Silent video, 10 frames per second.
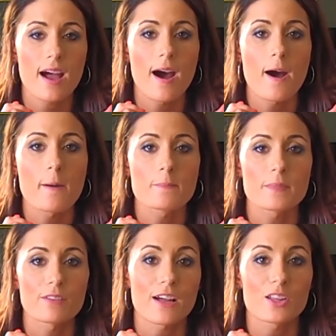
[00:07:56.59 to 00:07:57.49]

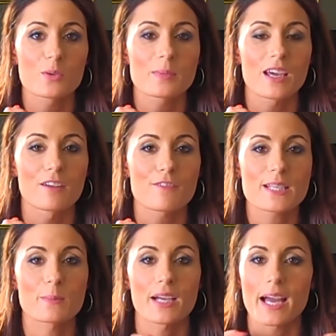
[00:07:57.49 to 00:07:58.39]
and follow me on
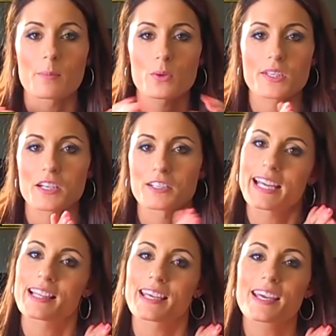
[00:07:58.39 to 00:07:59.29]
Facebook. I post there
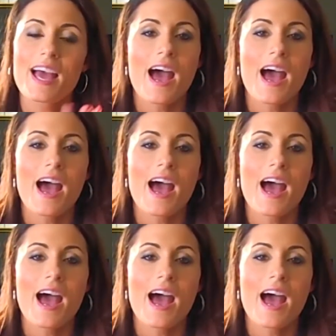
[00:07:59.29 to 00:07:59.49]
daily.